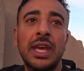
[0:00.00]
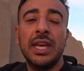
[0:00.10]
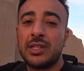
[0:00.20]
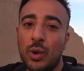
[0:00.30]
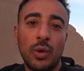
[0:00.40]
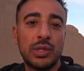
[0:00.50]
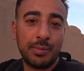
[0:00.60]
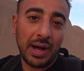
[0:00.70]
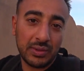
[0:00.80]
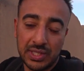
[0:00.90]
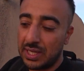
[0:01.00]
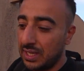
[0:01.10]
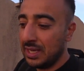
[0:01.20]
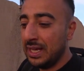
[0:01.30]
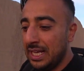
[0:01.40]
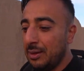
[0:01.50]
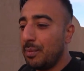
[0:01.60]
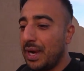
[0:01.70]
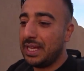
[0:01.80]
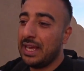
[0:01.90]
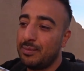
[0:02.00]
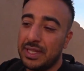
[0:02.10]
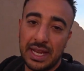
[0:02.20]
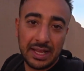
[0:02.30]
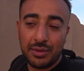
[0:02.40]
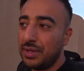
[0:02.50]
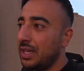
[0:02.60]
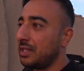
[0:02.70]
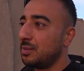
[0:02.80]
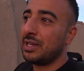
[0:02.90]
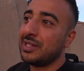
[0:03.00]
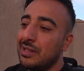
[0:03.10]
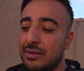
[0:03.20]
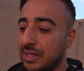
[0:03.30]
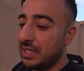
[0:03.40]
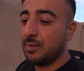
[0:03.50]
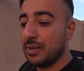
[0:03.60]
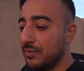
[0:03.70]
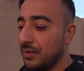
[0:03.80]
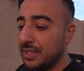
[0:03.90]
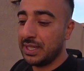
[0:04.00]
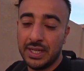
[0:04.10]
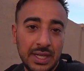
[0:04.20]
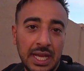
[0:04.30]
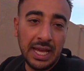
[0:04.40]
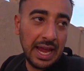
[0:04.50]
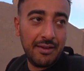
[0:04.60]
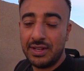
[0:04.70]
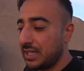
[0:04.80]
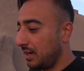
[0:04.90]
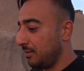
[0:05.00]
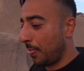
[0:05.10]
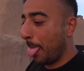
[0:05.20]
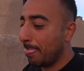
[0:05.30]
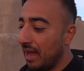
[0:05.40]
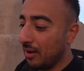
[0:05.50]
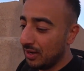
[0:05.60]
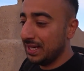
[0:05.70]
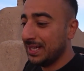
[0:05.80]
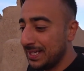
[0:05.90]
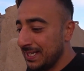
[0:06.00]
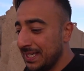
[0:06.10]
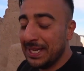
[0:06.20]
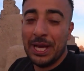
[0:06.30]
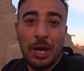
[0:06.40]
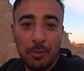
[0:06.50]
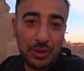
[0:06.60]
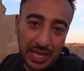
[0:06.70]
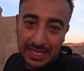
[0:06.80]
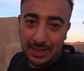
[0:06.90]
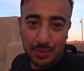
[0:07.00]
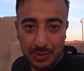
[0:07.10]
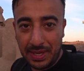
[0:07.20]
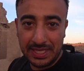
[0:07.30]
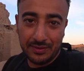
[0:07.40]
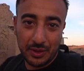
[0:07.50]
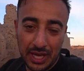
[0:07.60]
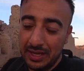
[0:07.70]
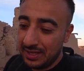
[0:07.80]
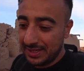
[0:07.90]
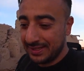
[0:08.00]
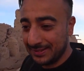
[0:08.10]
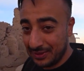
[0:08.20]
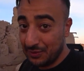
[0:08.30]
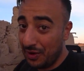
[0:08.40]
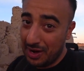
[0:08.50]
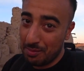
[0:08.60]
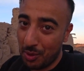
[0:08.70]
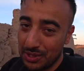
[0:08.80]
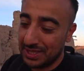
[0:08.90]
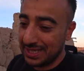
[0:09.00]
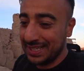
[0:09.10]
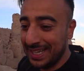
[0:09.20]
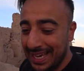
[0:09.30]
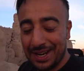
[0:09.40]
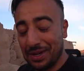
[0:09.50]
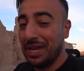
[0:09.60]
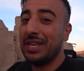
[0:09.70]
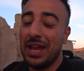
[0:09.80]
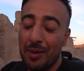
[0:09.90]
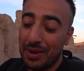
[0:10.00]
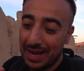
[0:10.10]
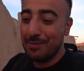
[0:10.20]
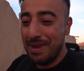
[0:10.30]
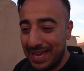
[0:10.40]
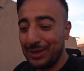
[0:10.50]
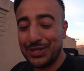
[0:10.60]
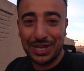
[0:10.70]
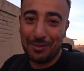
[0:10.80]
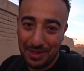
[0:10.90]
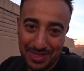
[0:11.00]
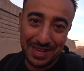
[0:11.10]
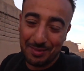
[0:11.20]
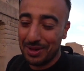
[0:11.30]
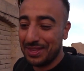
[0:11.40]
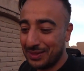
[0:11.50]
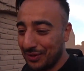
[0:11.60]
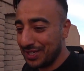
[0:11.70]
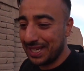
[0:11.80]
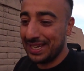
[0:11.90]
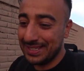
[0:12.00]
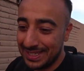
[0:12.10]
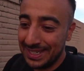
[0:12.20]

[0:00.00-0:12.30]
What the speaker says: it's always bouncing, but I kept it at $3 because I don't want to keep converting every time. Now, put that into perspective, okay? This is very important. I'm gonna make you stop and think about this for a second.